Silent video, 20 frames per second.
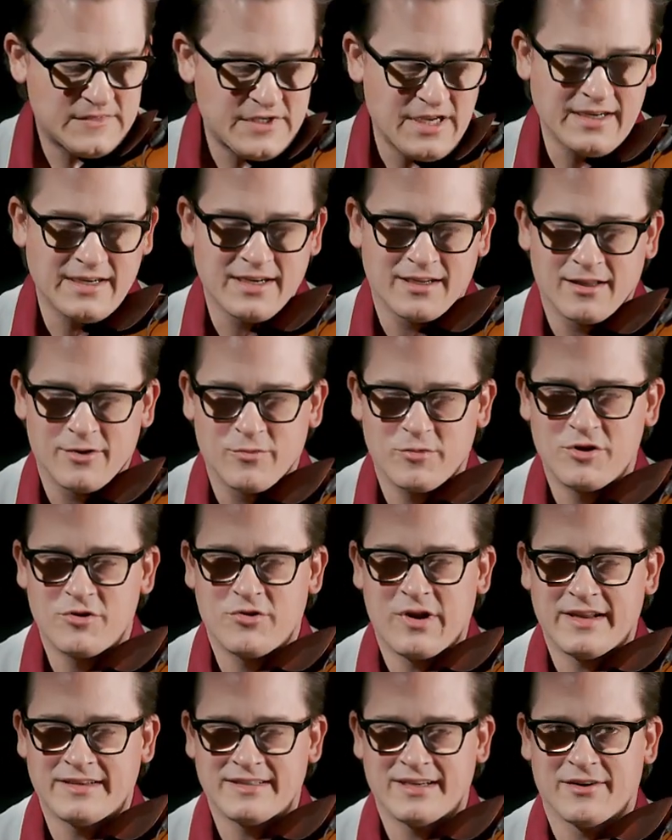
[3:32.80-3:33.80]
Technically, when you
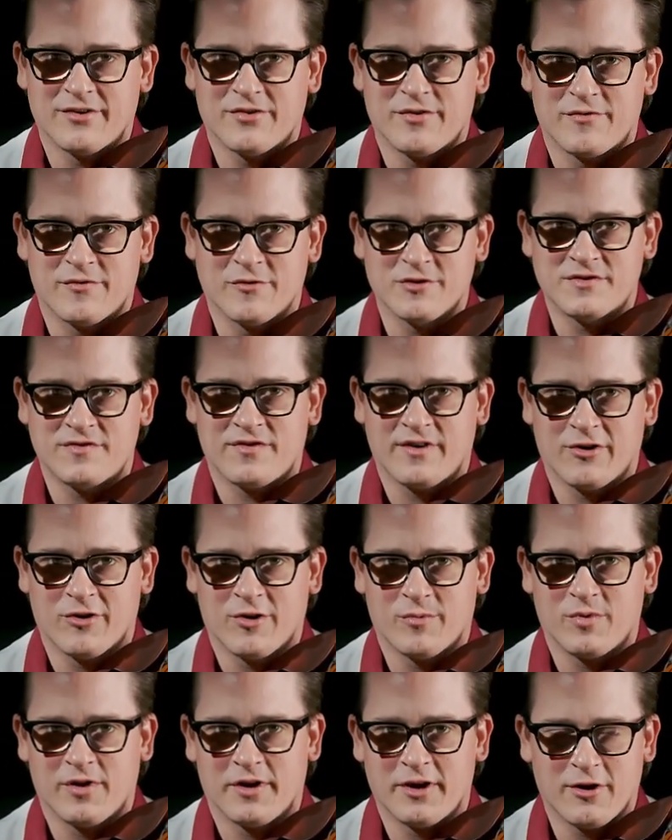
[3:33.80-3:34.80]
got down to the first finger
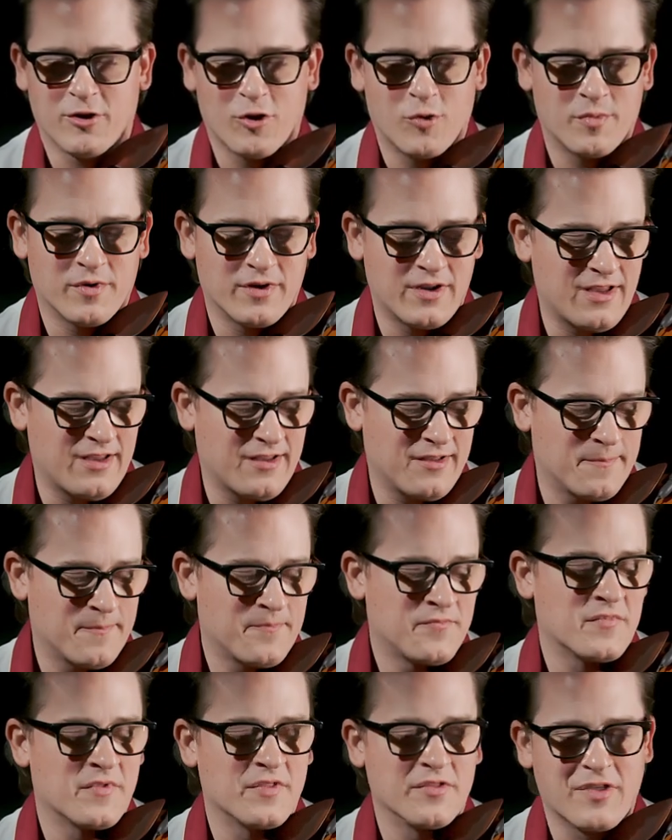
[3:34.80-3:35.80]
and played open E,
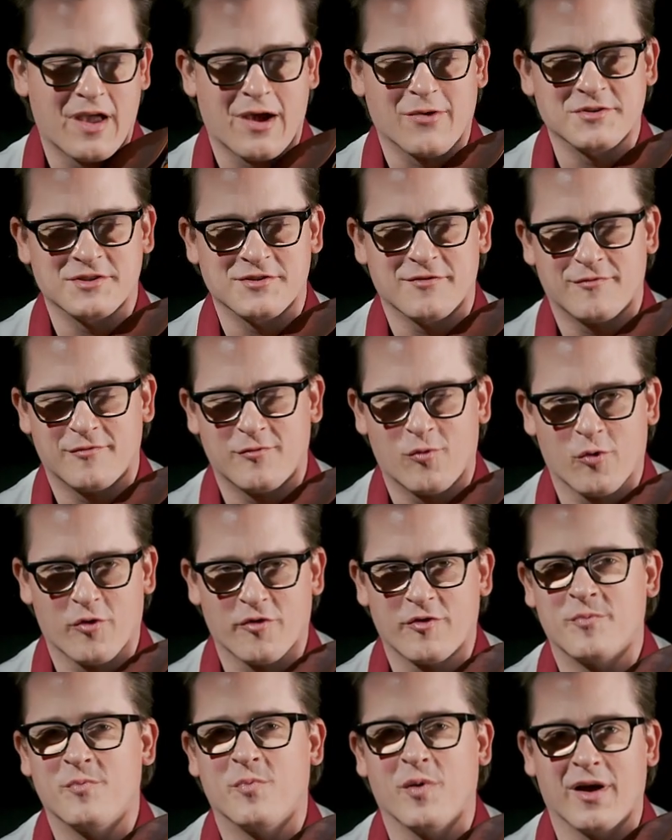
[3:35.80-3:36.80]
that was a
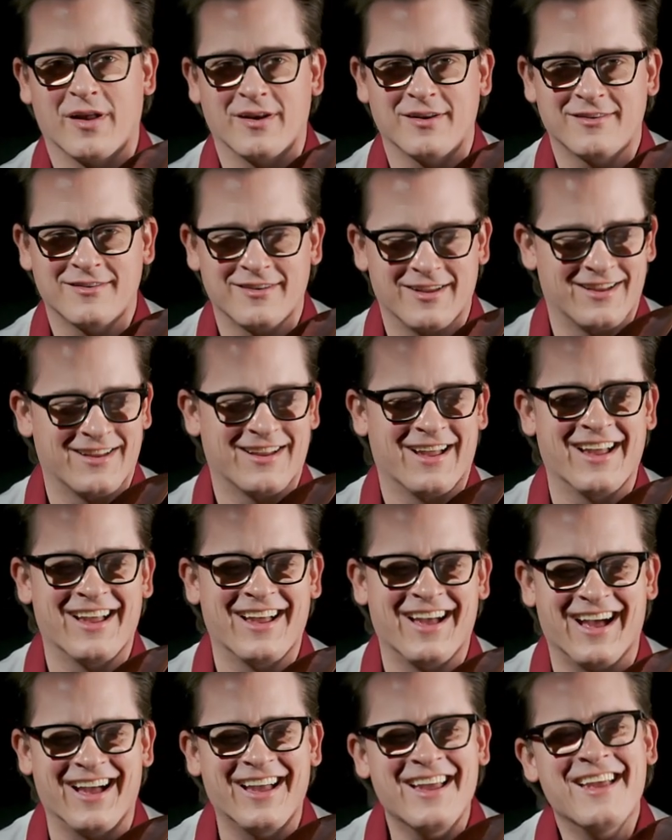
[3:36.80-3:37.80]
fourth, but
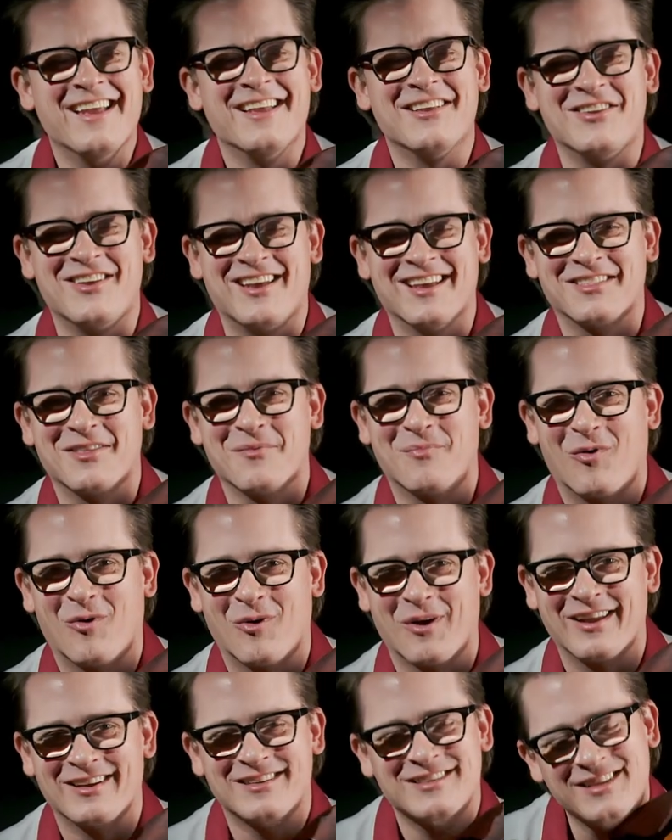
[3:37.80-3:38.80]
you get the
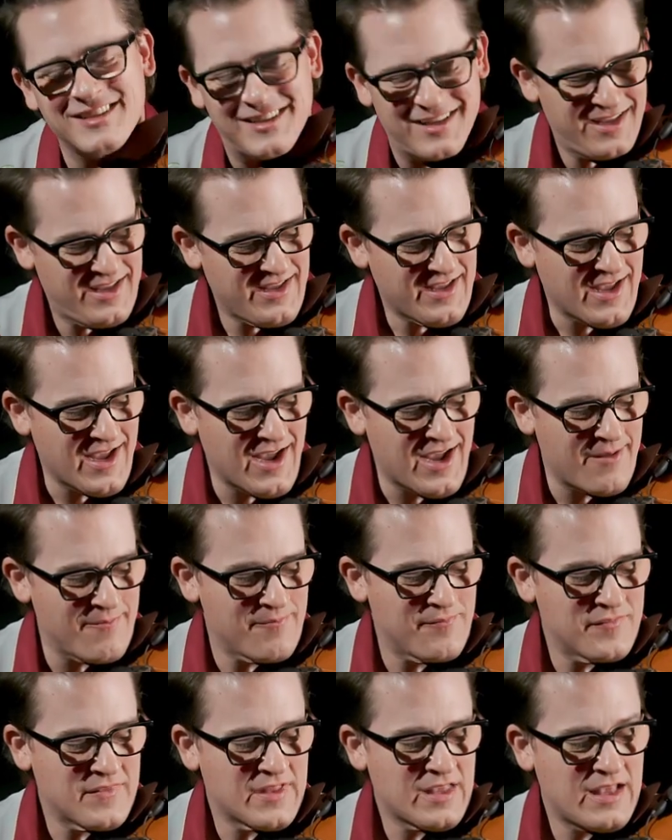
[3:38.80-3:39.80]
point.
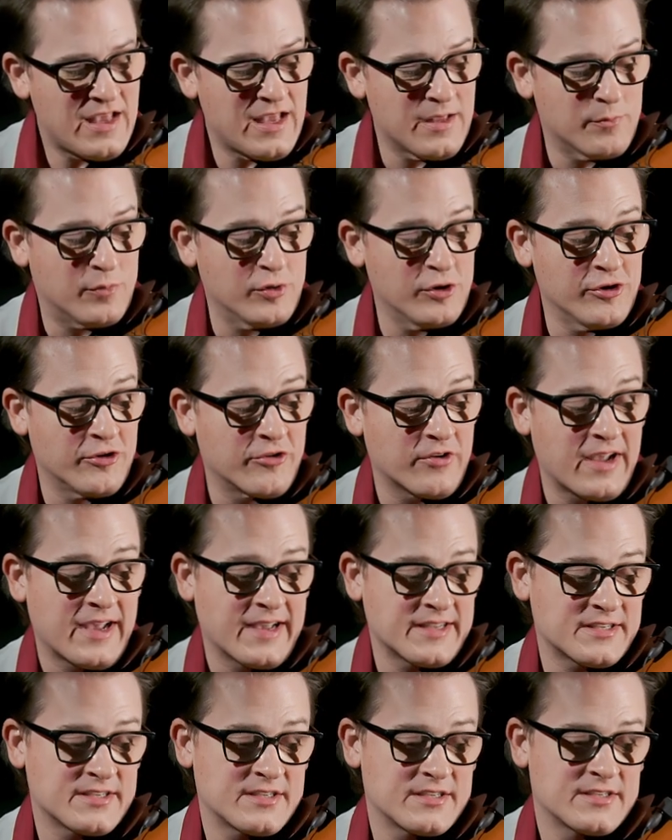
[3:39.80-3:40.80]
Um, in
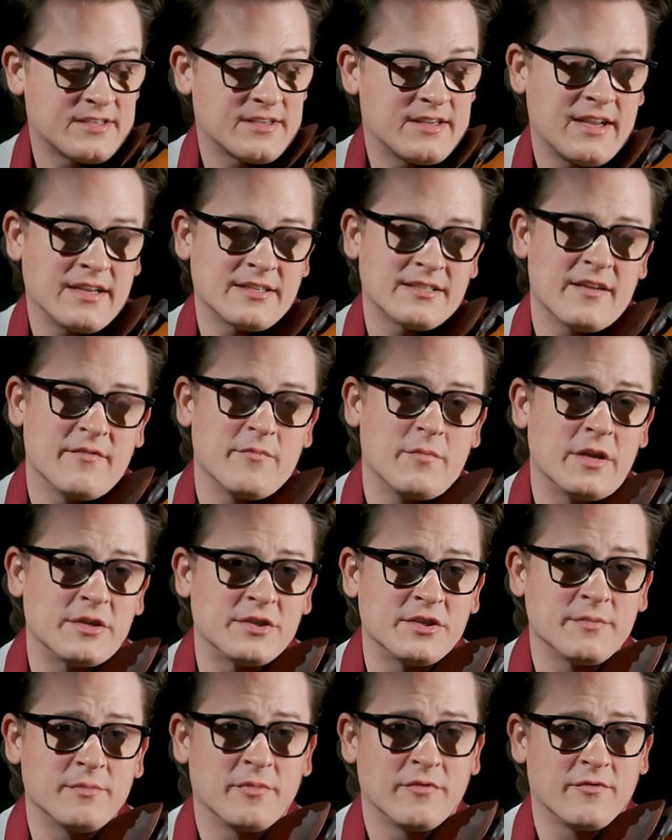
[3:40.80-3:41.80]
bluegrass, as I
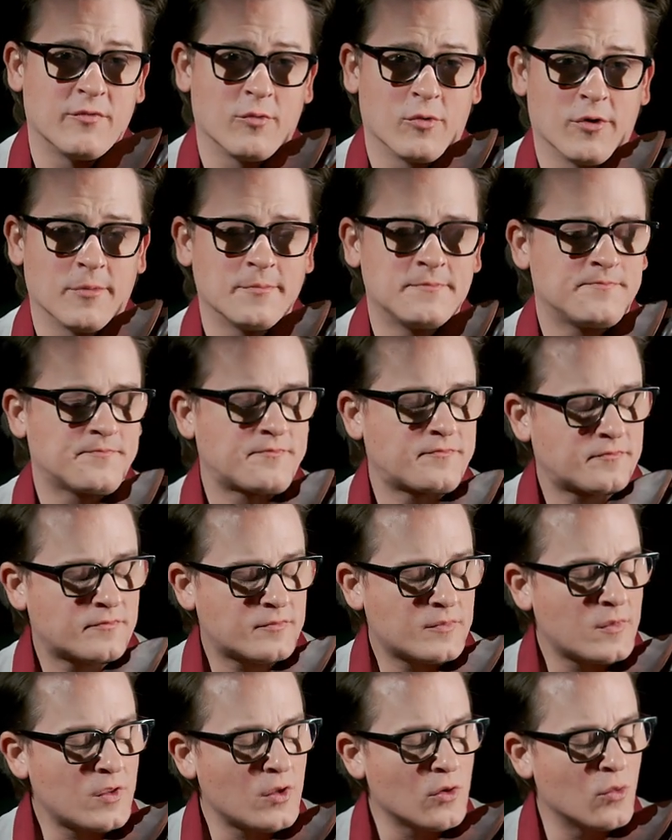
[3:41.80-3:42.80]
mentioned before,
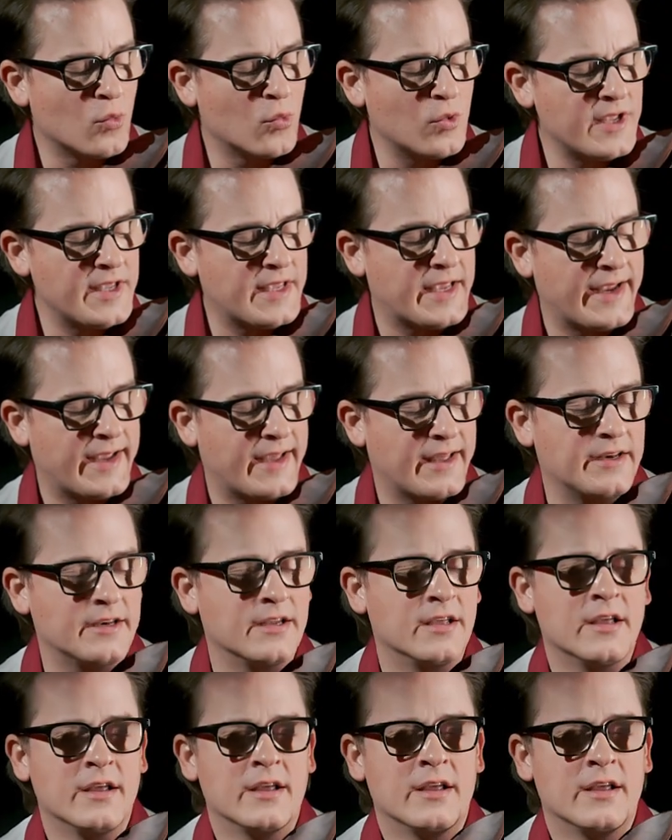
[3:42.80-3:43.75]
we can